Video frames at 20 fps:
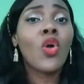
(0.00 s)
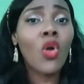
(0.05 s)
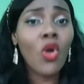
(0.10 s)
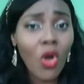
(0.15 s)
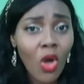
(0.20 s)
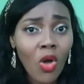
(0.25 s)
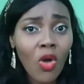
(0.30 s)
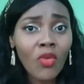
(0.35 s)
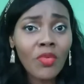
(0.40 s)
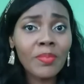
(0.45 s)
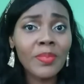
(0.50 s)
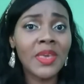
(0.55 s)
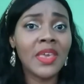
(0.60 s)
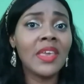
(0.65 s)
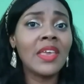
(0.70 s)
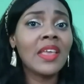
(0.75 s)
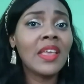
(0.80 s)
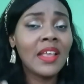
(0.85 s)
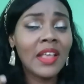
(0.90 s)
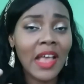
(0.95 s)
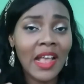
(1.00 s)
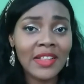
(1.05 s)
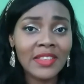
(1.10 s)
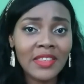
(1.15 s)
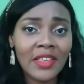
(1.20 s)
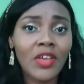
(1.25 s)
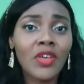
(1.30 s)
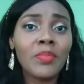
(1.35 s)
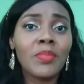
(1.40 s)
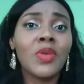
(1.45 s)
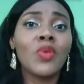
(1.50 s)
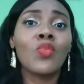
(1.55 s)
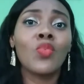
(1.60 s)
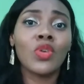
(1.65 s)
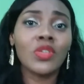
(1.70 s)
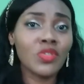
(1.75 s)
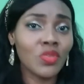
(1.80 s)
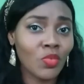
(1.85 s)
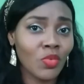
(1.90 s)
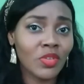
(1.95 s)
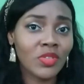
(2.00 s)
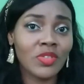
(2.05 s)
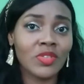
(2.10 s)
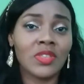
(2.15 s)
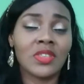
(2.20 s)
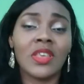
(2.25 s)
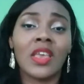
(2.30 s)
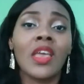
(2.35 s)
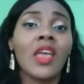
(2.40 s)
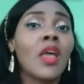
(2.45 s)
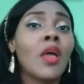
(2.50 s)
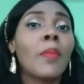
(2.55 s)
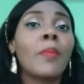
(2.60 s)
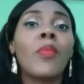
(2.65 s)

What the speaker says: Call me and tell me what you want to say.